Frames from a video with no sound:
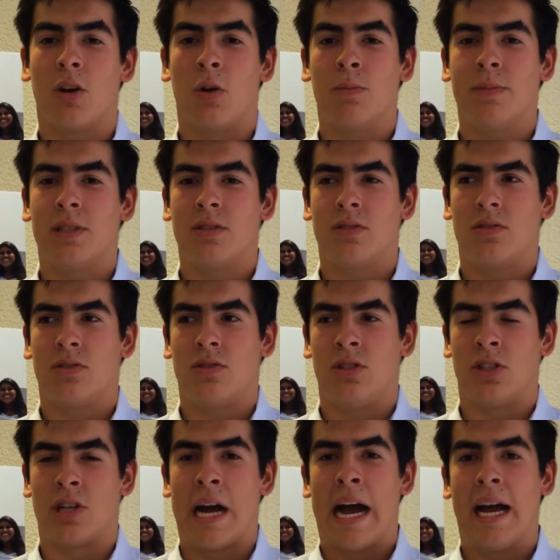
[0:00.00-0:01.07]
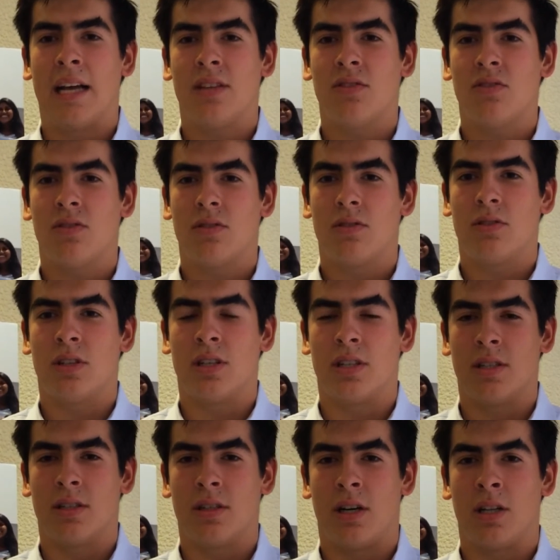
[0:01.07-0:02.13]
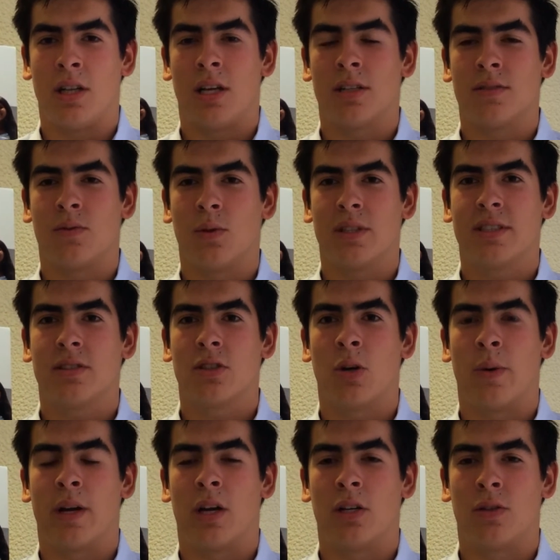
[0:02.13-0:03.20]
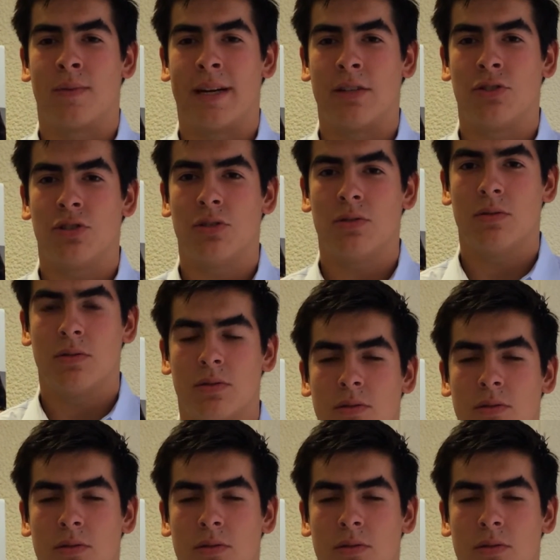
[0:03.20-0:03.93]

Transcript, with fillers: opens your eyes to a lot of what's going on around you.